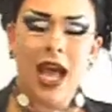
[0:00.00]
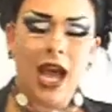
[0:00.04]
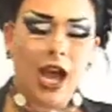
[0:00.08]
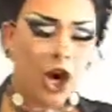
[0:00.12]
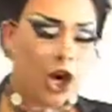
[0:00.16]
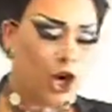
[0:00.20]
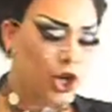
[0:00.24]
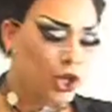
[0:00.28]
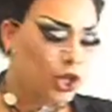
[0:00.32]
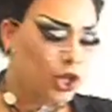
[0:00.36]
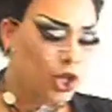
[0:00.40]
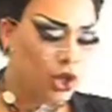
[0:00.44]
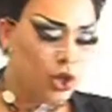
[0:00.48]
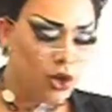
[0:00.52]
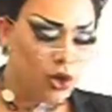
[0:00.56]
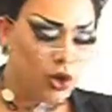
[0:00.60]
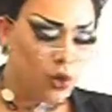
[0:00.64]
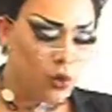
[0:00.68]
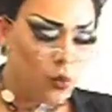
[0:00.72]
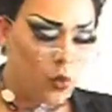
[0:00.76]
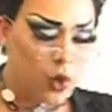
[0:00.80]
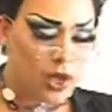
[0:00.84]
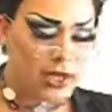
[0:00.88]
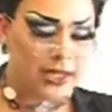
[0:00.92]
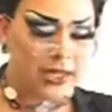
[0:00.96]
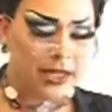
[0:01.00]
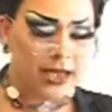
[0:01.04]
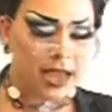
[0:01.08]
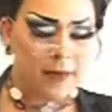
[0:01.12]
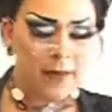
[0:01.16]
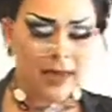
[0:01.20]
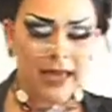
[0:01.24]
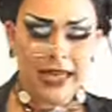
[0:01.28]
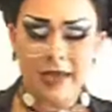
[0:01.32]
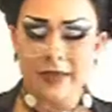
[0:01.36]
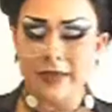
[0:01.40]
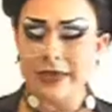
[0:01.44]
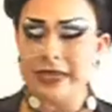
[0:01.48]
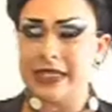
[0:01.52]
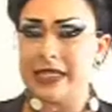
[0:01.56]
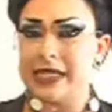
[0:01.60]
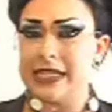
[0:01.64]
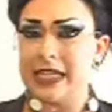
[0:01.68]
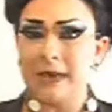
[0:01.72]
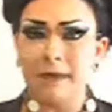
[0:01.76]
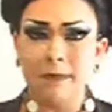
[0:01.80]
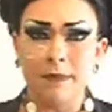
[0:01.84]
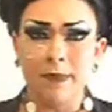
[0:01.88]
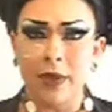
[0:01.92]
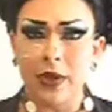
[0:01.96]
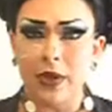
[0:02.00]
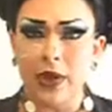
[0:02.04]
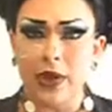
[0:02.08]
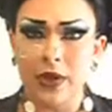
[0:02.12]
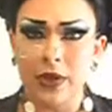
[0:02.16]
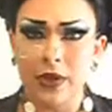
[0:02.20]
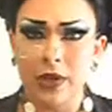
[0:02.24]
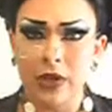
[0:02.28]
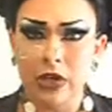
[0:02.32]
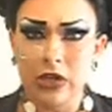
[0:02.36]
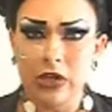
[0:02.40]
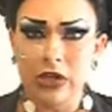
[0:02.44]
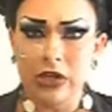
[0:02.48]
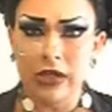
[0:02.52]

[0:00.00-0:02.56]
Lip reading: Her look was, I mean, it was simple.